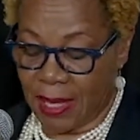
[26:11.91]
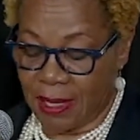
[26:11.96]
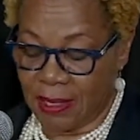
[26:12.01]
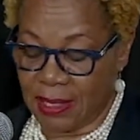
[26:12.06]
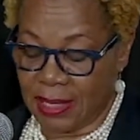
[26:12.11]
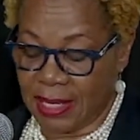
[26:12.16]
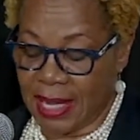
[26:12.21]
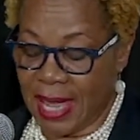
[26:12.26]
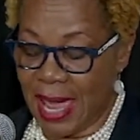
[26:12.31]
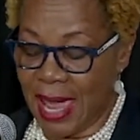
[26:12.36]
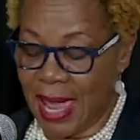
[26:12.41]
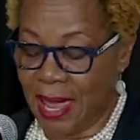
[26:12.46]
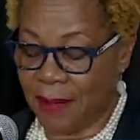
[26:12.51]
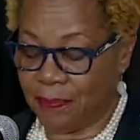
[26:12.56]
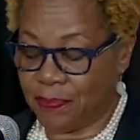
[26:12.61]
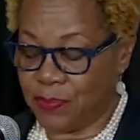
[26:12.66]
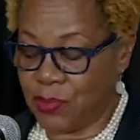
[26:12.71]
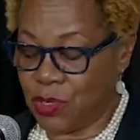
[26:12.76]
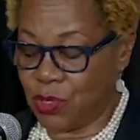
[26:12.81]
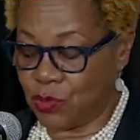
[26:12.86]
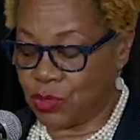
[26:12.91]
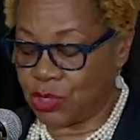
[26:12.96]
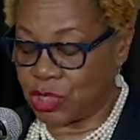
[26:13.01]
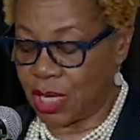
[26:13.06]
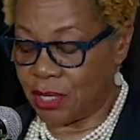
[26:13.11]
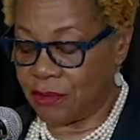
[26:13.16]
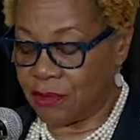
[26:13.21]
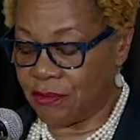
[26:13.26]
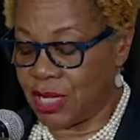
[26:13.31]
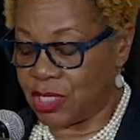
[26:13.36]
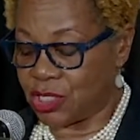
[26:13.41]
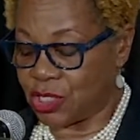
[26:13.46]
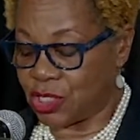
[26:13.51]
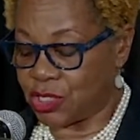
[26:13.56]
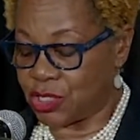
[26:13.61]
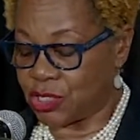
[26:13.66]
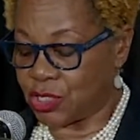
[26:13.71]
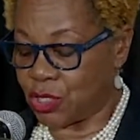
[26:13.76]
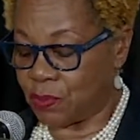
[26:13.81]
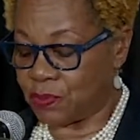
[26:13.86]
The CAPE New Generation
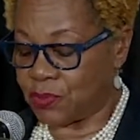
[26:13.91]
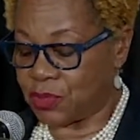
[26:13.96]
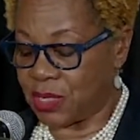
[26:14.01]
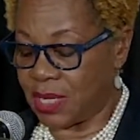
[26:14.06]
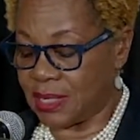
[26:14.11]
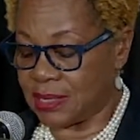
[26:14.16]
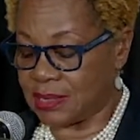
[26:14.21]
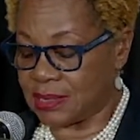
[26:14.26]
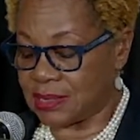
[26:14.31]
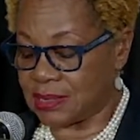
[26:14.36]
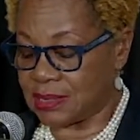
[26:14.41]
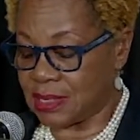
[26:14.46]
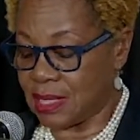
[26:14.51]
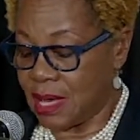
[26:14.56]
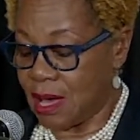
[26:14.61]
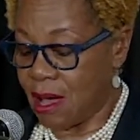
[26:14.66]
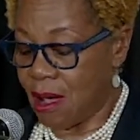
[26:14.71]
subjects